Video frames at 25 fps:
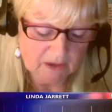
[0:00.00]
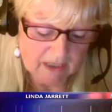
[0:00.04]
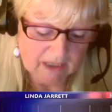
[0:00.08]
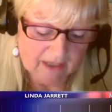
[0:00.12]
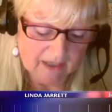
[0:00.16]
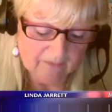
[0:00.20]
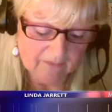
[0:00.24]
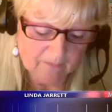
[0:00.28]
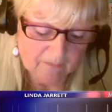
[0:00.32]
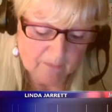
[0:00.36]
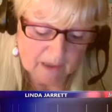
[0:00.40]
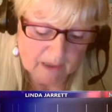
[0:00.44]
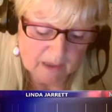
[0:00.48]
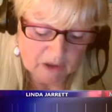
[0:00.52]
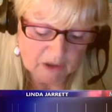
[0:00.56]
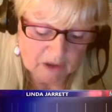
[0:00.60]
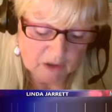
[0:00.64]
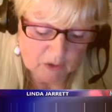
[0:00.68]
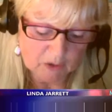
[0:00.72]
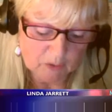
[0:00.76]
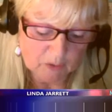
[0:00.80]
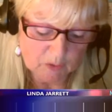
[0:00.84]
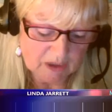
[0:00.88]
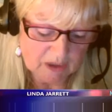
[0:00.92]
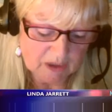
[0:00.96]
to have
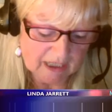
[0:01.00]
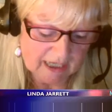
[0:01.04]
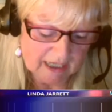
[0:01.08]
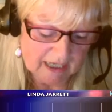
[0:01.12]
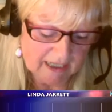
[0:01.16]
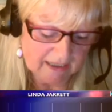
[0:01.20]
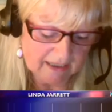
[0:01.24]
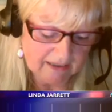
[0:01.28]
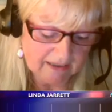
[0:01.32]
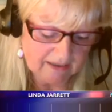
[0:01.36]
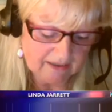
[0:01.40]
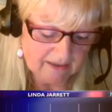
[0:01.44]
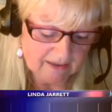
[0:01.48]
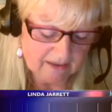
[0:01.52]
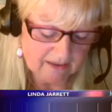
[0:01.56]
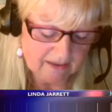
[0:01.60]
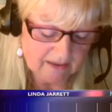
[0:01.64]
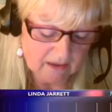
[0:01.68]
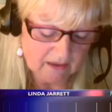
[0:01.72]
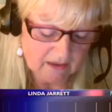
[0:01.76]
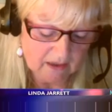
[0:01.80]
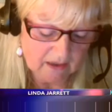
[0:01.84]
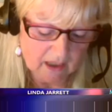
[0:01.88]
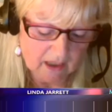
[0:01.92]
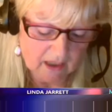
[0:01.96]
magical
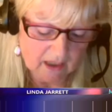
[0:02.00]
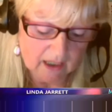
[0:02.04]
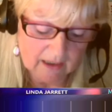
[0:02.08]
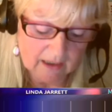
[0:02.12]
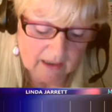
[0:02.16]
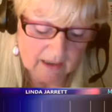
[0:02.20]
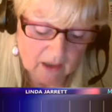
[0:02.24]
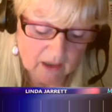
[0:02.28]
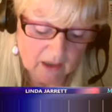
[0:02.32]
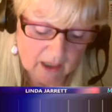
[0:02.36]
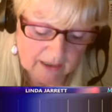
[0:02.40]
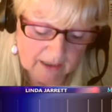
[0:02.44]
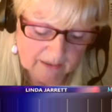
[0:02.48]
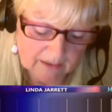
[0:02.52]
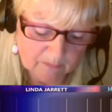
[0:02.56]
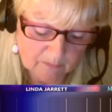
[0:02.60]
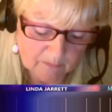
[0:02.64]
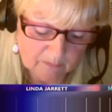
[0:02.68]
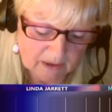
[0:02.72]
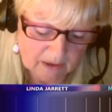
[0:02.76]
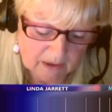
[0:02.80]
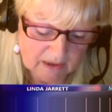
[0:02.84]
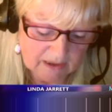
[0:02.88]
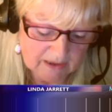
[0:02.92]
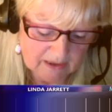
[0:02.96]
days,
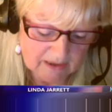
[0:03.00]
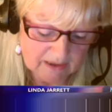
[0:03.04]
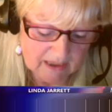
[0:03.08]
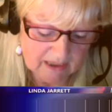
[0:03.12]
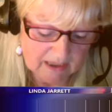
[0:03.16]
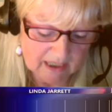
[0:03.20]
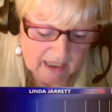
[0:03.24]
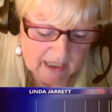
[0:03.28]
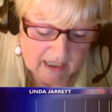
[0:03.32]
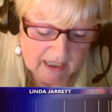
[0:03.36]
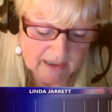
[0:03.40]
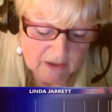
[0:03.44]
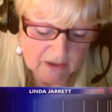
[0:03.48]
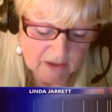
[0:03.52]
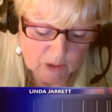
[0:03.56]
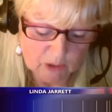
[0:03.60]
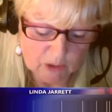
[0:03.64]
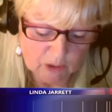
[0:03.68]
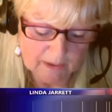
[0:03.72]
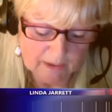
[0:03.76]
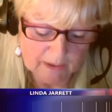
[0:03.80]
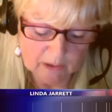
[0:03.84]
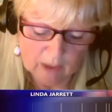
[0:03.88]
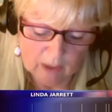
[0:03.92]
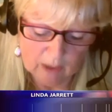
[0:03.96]
enlightenment, and
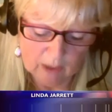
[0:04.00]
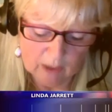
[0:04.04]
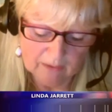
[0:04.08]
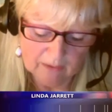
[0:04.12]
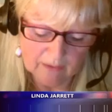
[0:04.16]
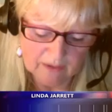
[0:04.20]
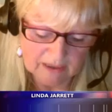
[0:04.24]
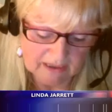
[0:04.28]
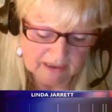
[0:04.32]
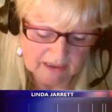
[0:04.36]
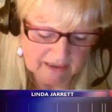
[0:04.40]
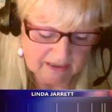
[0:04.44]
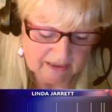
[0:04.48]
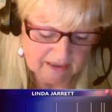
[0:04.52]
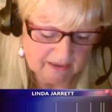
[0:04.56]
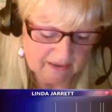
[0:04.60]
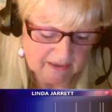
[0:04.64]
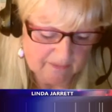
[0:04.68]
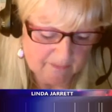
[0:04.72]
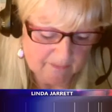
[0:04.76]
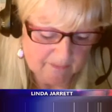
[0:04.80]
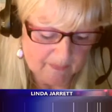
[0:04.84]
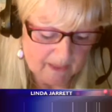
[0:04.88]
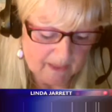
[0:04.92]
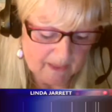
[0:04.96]
to be grounded.
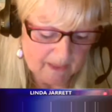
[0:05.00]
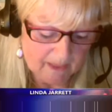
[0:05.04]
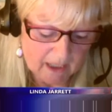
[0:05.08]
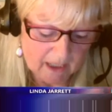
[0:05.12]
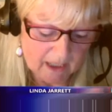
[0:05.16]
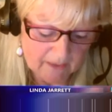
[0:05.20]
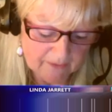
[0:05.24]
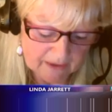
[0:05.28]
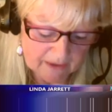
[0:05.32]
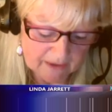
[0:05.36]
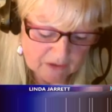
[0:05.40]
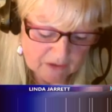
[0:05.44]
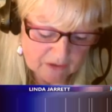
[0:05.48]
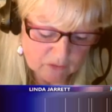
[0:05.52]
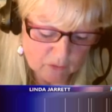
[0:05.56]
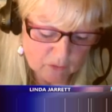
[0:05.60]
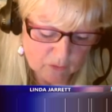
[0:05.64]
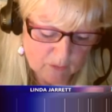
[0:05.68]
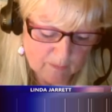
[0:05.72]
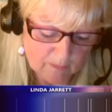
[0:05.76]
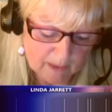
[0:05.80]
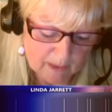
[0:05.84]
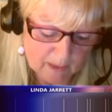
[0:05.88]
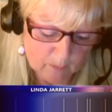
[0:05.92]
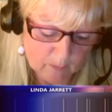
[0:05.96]
And these
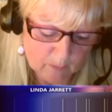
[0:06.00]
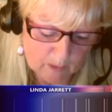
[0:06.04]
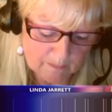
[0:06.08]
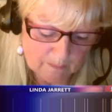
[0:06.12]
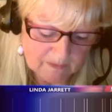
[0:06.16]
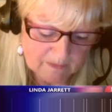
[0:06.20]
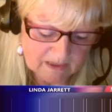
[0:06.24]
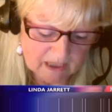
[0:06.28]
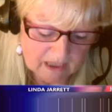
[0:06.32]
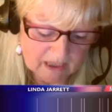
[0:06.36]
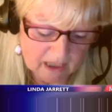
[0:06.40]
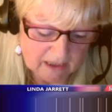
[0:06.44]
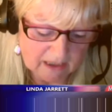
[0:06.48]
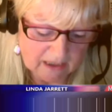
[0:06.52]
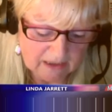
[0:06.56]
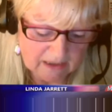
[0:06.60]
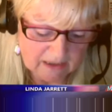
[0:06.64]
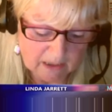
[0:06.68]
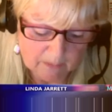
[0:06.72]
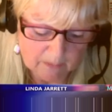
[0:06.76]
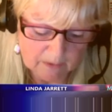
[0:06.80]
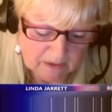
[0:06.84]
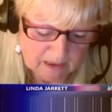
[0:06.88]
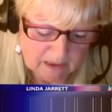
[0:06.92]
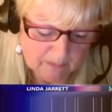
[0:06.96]
are on my website,
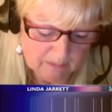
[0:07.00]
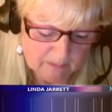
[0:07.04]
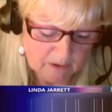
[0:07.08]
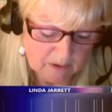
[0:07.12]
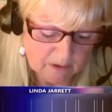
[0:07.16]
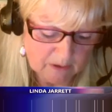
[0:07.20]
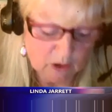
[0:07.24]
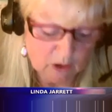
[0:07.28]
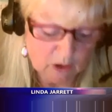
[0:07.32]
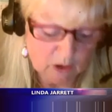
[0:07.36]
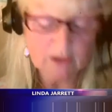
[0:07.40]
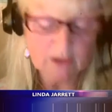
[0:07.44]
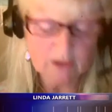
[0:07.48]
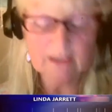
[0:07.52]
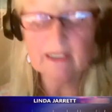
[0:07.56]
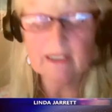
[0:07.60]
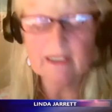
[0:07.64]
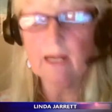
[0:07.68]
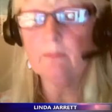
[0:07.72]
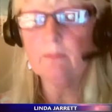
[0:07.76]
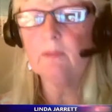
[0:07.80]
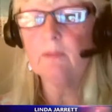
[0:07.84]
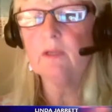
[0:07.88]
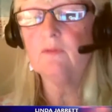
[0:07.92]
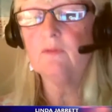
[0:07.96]

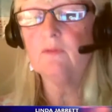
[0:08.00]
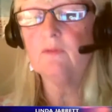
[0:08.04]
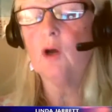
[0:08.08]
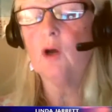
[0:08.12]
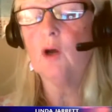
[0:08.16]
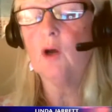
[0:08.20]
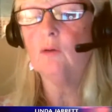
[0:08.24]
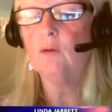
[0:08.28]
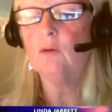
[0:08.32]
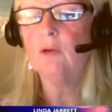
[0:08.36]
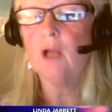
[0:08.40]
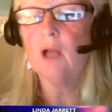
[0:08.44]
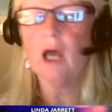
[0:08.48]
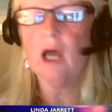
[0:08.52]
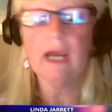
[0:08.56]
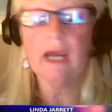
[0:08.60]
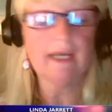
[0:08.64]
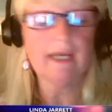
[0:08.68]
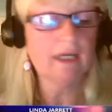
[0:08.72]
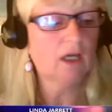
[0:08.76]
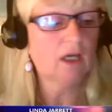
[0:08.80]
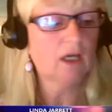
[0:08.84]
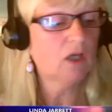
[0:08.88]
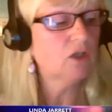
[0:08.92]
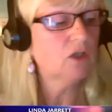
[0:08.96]

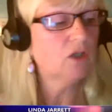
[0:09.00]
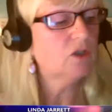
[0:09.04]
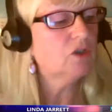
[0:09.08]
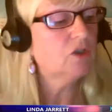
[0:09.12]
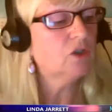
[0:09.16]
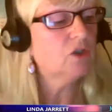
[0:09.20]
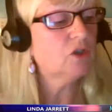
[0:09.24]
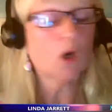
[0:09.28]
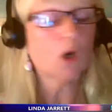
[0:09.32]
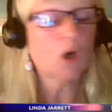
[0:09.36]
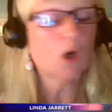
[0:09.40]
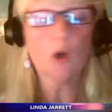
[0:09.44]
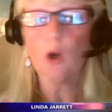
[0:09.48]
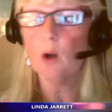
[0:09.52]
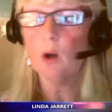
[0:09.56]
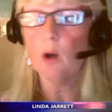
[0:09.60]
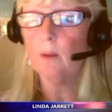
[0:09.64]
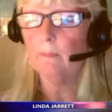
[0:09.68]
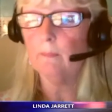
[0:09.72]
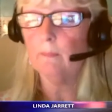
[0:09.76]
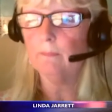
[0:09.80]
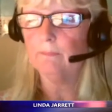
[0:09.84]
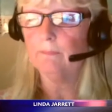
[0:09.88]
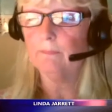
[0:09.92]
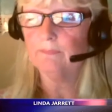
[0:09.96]

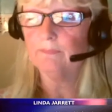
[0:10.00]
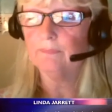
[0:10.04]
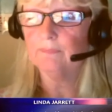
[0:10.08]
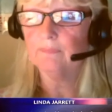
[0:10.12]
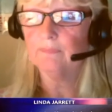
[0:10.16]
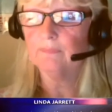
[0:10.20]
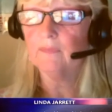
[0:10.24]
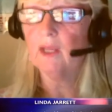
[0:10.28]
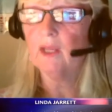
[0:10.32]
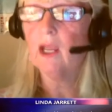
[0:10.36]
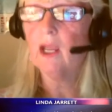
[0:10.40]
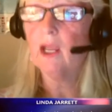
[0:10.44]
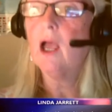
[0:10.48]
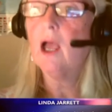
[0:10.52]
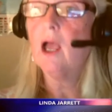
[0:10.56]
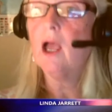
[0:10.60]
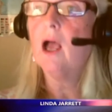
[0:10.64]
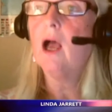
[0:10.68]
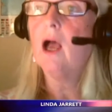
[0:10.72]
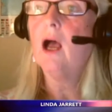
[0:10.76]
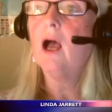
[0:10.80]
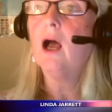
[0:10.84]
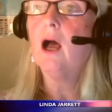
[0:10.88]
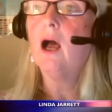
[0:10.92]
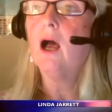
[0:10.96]
www.templeofgoldenlight.com.
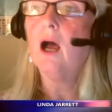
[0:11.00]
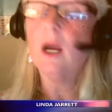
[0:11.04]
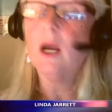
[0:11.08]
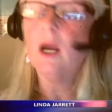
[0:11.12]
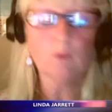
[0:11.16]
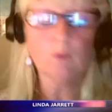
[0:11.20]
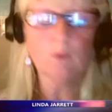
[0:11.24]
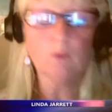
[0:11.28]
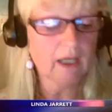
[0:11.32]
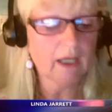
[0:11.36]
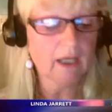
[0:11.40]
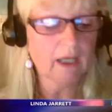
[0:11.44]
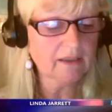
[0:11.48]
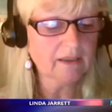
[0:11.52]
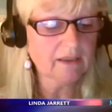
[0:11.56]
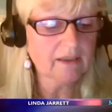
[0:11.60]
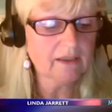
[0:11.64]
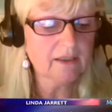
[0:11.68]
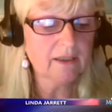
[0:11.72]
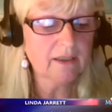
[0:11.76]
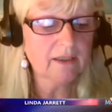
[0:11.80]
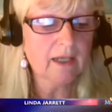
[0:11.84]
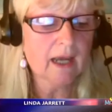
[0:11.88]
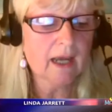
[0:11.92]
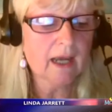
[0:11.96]
I would like
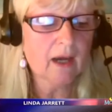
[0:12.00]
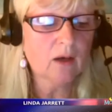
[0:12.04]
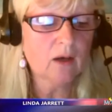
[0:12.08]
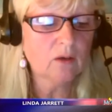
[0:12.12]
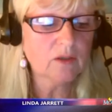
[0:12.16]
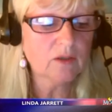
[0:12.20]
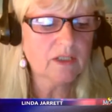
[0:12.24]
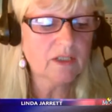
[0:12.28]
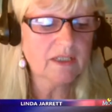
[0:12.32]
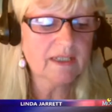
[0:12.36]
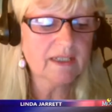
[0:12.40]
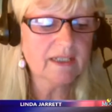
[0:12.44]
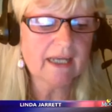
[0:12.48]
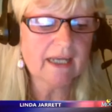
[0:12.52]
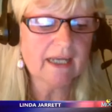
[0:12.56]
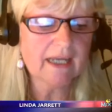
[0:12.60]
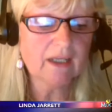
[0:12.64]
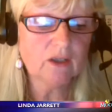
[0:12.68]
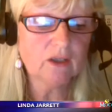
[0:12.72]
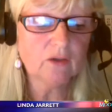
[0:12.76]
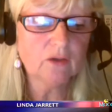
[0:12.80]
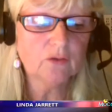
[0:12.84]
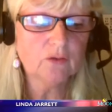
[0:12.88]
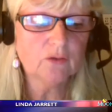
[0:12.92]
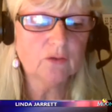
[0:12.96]
now to
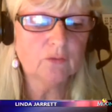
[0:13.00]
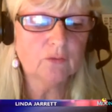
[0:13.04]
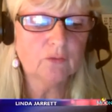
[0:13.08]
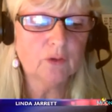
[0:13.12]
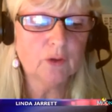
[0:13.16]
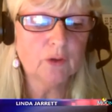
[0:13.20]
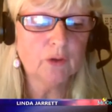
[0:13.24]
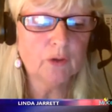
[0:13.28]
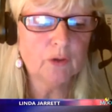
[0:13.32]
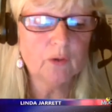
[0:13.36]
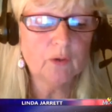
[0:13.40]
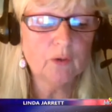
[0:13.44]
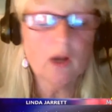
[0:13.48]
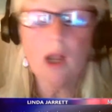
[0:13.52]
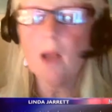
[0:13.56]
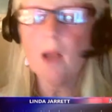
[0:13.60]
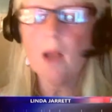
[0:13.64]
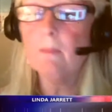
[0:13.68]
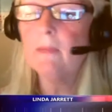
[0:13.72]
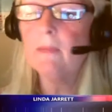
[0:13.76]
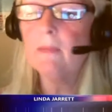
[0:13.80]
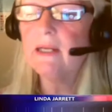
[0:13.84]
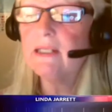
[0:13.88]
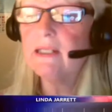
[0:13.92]
take you through a